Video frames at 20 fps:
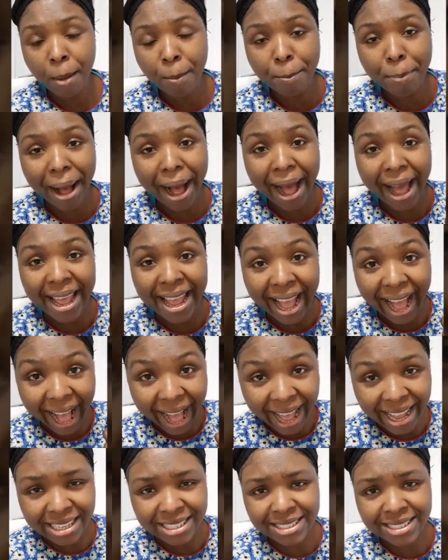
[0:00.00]
by
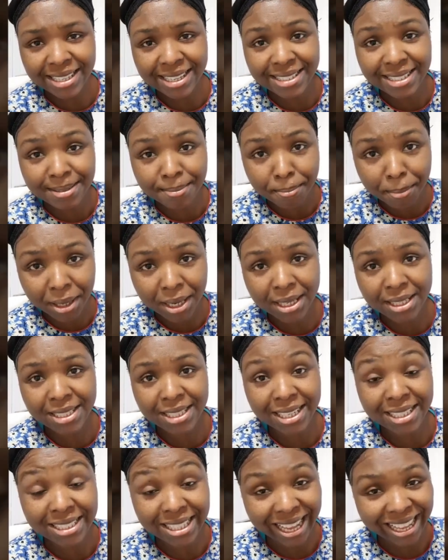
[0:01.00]
ISIS
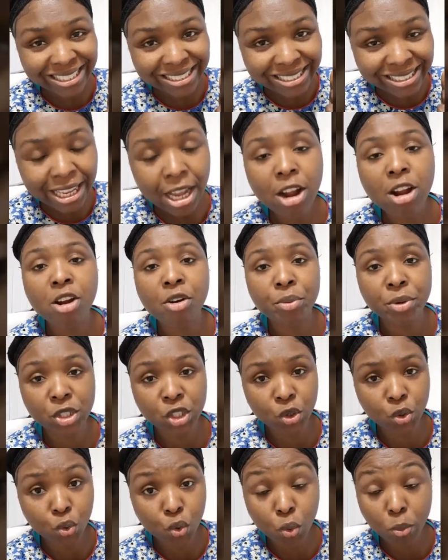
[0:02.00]
militant and
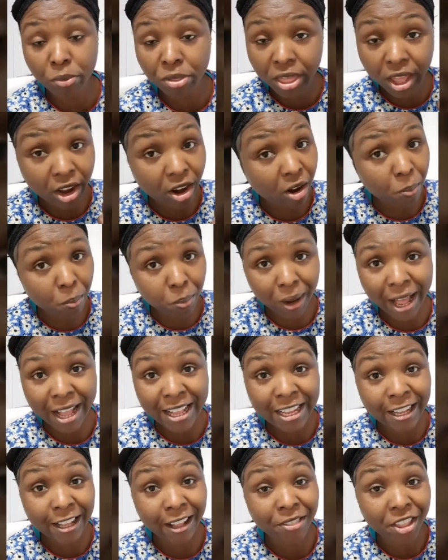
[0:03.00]
terrorist group. They're
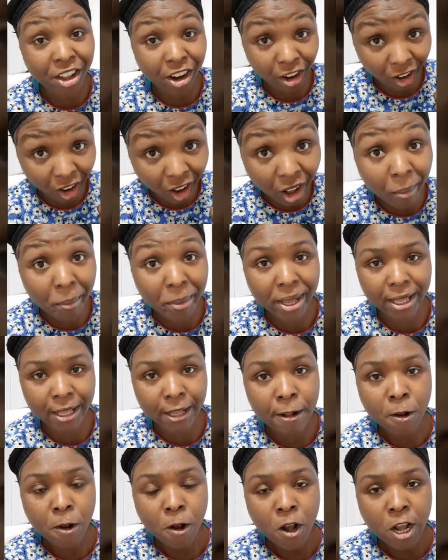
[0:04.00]
planning and they're
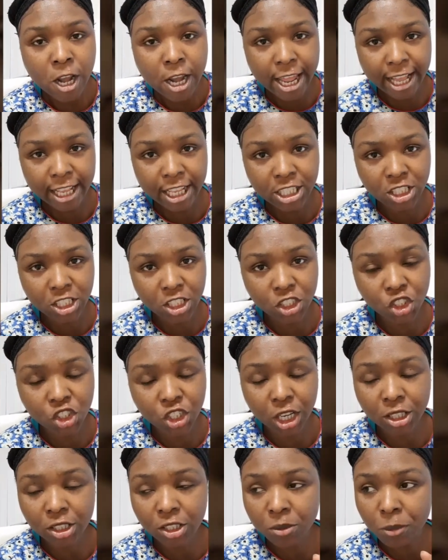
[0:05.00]
coming, ladies and
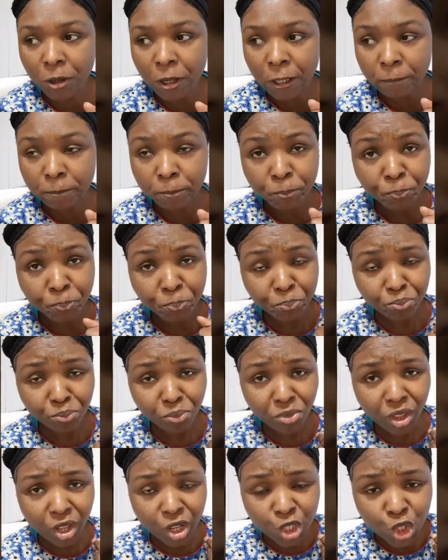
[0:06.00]
gentlemen.
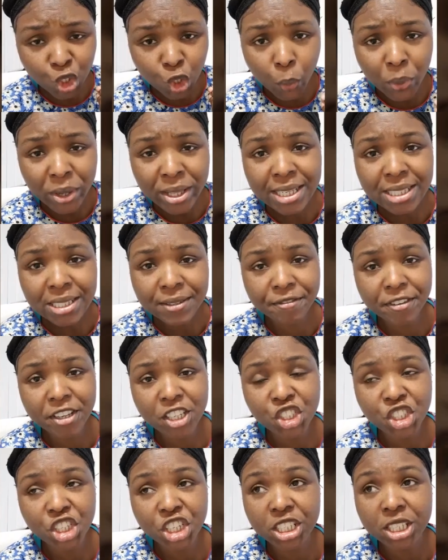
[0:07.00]
So in this
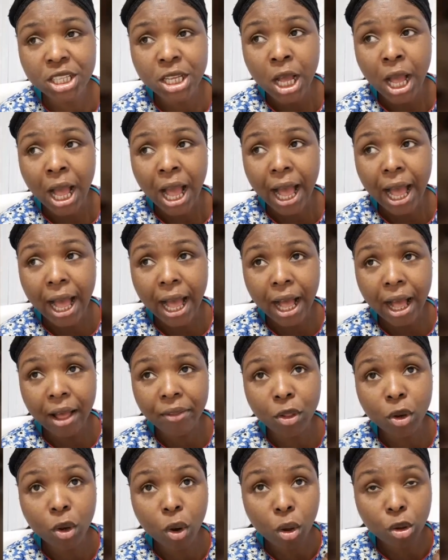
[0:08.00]
vision, uh,
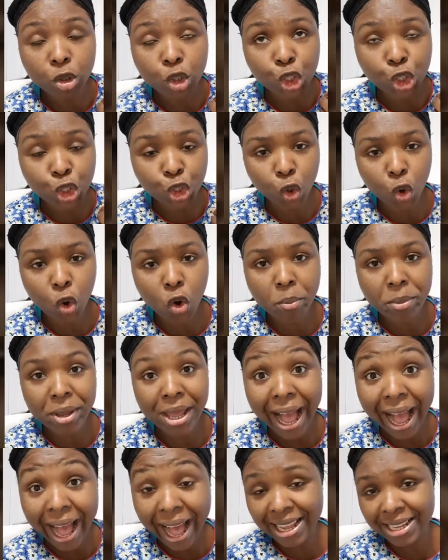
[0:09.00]
the Lord showed
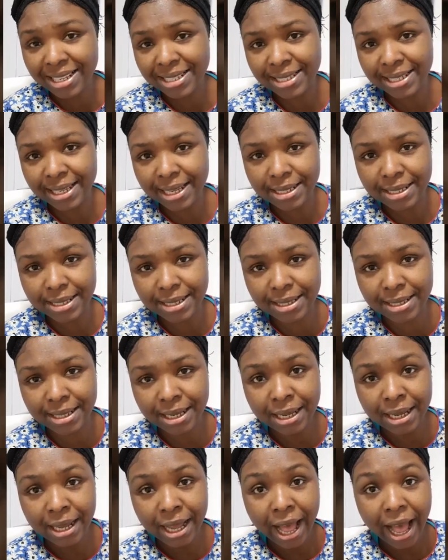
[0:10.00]
me ISIS
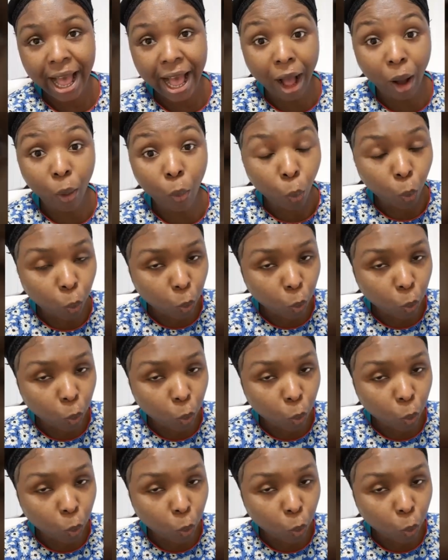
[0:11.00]
uh,